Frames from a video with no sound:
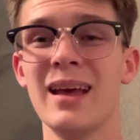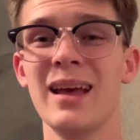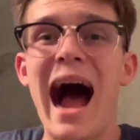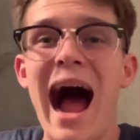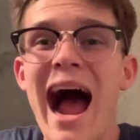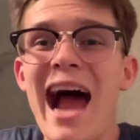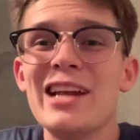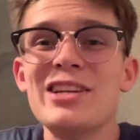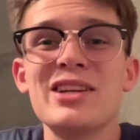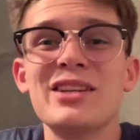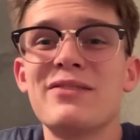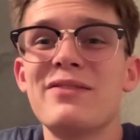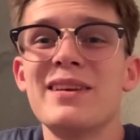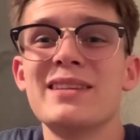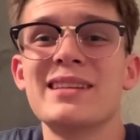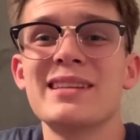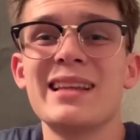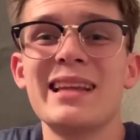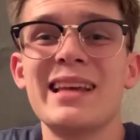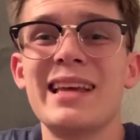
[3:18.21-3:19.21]
I just
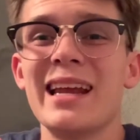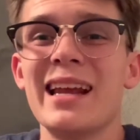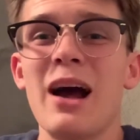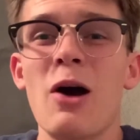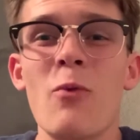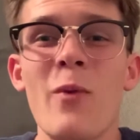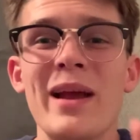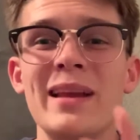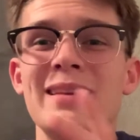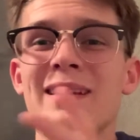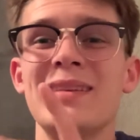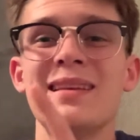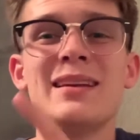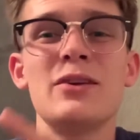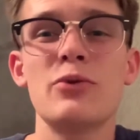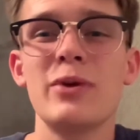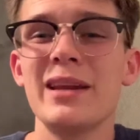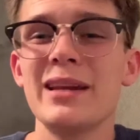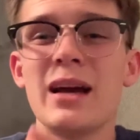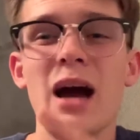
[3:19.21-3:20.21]
physically cannot wait to see
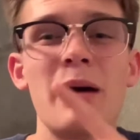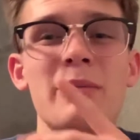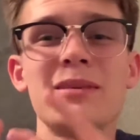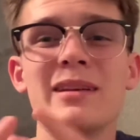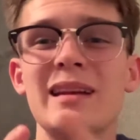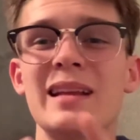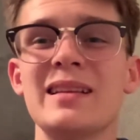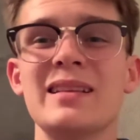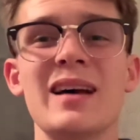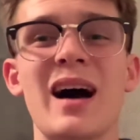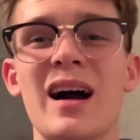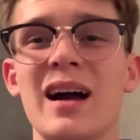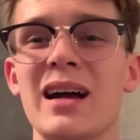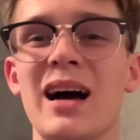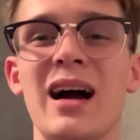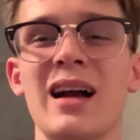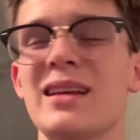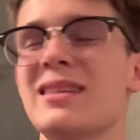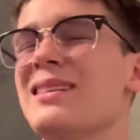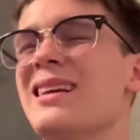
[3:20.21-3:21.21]
Green Goblin and Doc
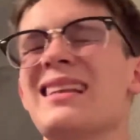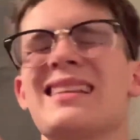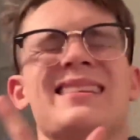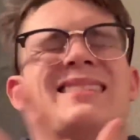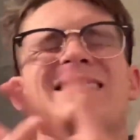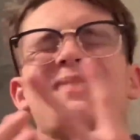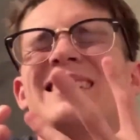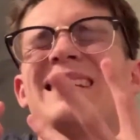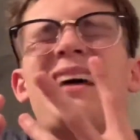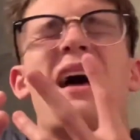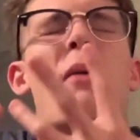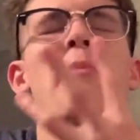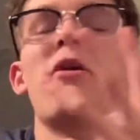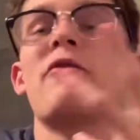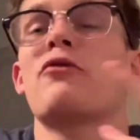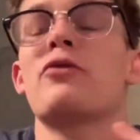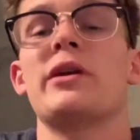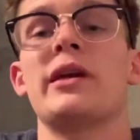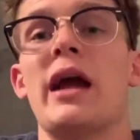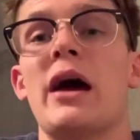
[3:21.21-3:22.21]
Ock. That's I'm gonna
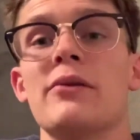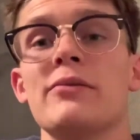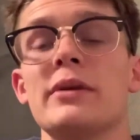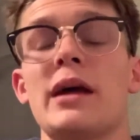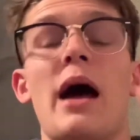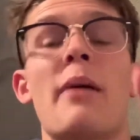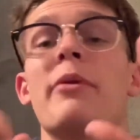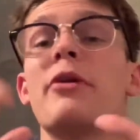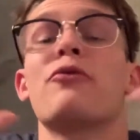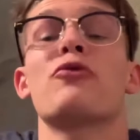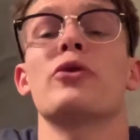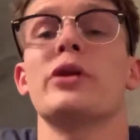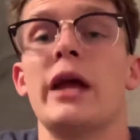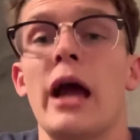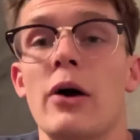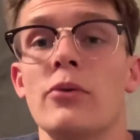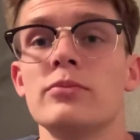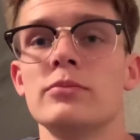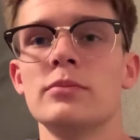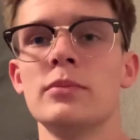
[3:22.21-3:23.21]
freak out. I'm gonna freak
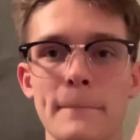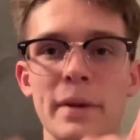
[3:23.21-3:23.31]
out.